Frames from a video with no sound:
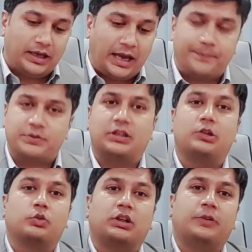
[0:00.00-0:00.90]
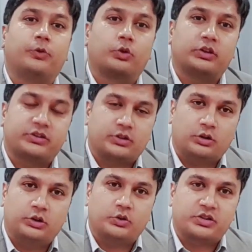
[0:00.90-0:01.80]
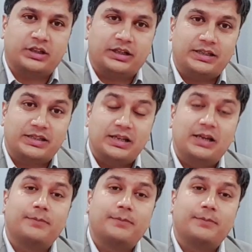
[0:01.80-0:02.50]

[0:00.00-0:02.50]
absolutely focused on your studies,